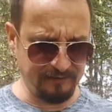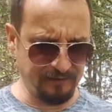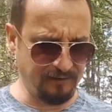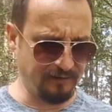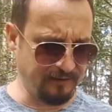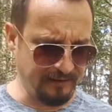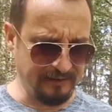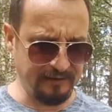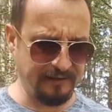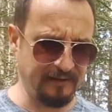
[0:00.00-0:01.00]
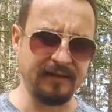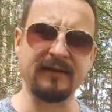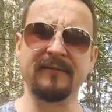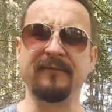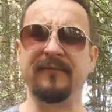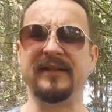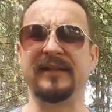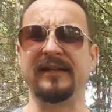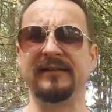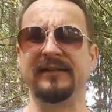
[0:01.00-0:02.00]
you know in uh,
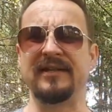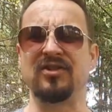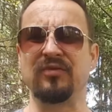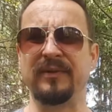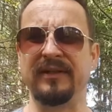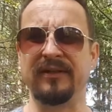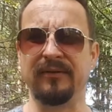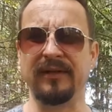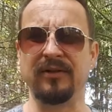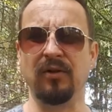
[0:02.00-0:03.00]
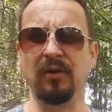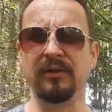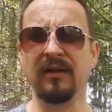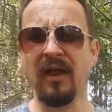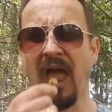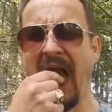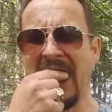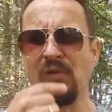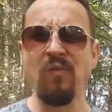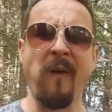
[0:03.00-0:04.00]
winter tends to be really cold
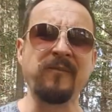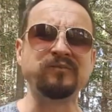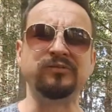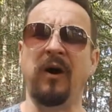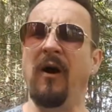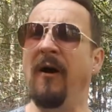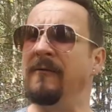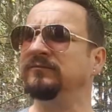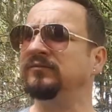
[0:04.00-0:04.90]
uh,